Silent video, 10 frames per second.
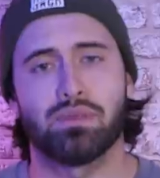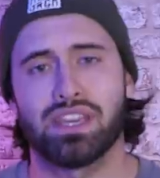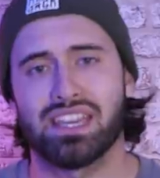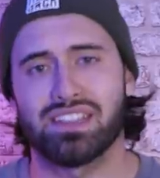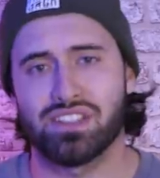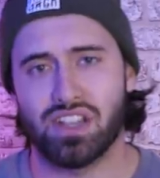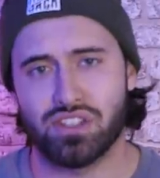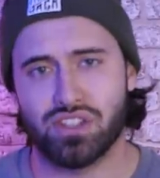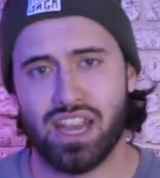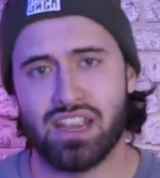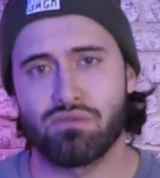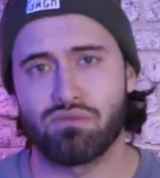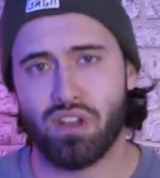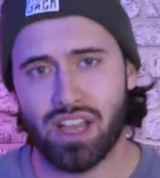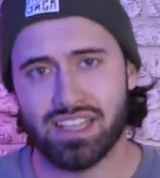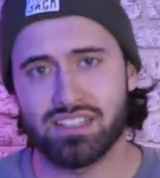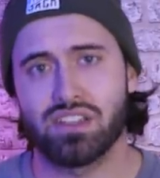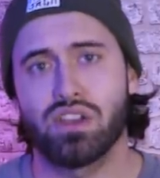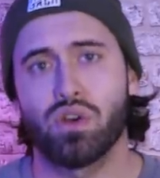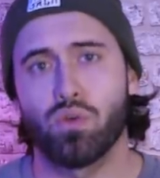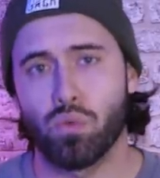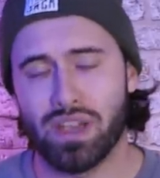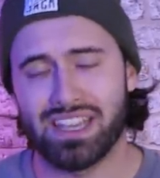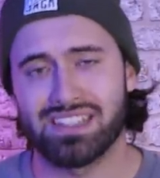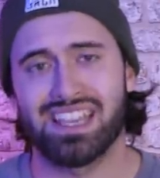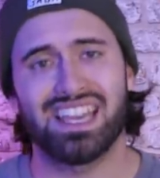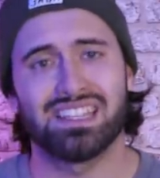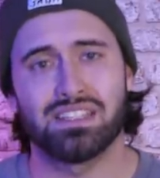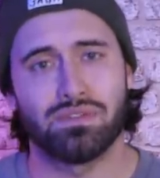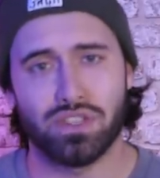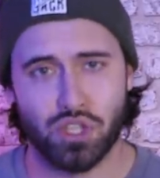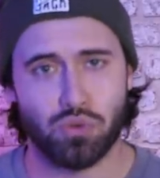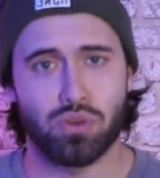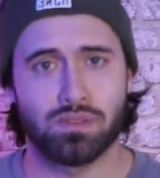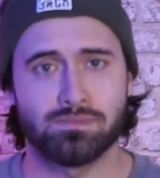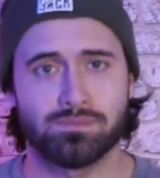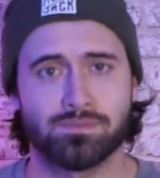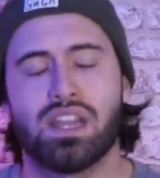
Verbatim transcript: being such a right-winged individual.